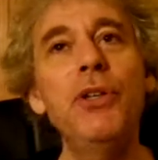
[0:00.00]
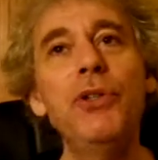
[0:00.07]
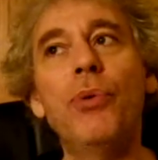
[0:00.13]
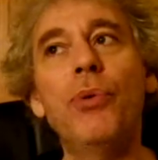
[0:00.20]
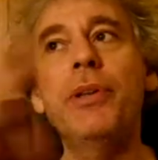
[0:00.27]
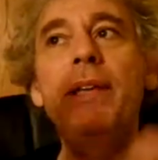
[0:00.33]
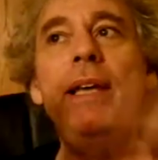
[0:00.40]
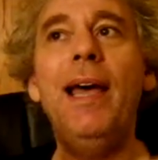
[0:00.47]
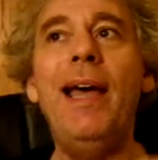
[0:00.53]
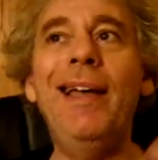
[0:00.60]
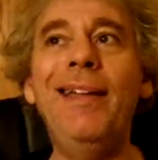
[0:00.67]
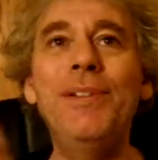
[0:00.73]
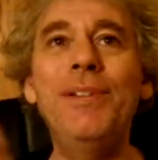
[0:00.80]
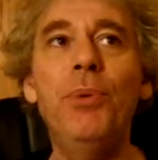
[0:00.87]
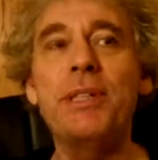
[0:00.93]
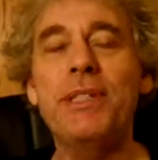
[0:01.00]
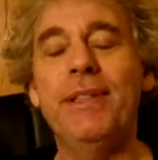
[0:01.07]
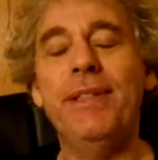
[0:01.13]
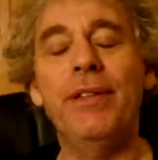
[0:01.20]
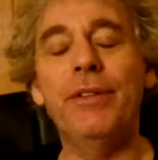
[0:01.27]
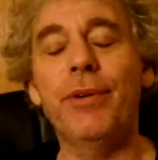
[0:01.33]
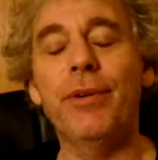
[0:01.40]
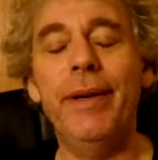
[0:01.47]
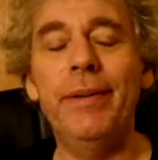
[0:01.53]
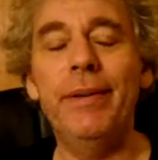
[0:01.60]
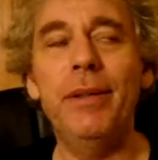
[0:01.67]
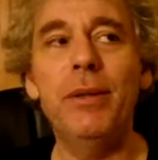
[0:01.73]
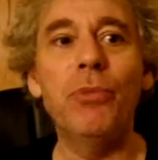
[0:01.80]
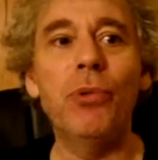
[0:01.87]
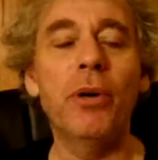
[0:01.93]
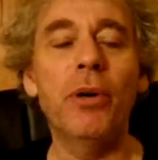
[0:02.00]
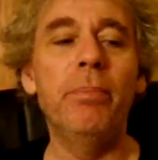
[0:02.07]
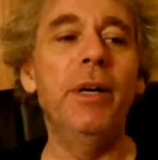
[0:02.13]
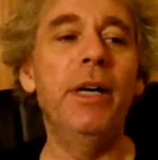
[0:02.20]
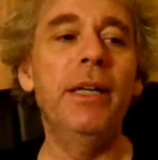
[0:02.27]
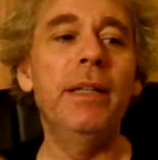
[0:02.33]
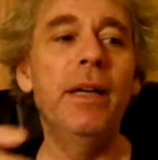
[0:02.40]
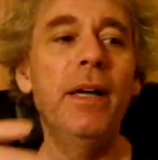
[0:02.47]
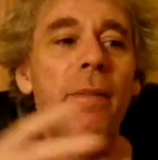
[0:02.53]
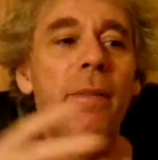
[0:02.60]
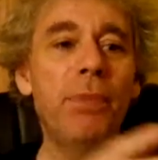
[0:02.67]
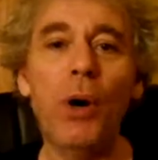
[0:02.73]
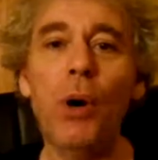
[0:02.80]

Toward the end, it wasn't that great anymore, but the